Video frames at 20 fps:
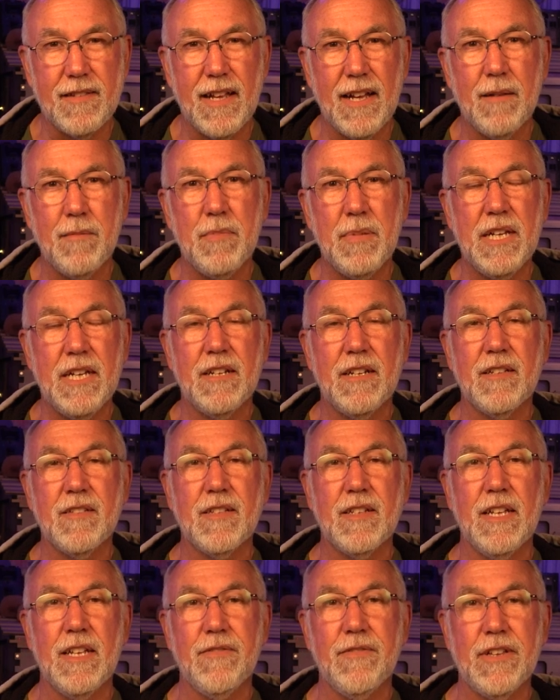That bee
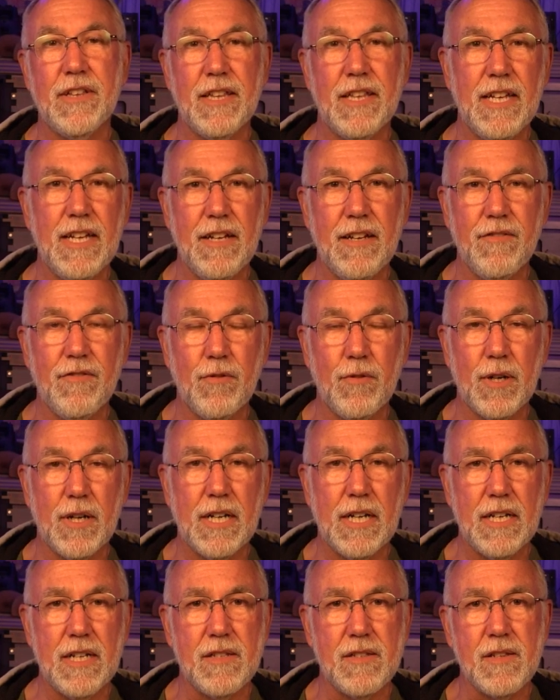doesn't even leave where
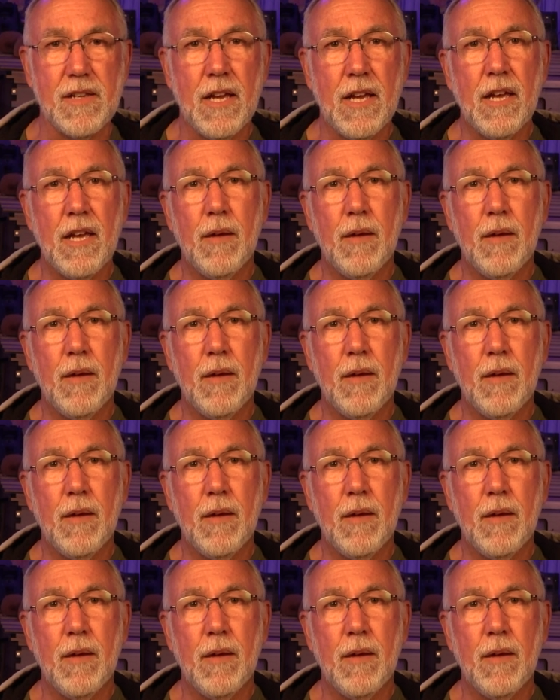it is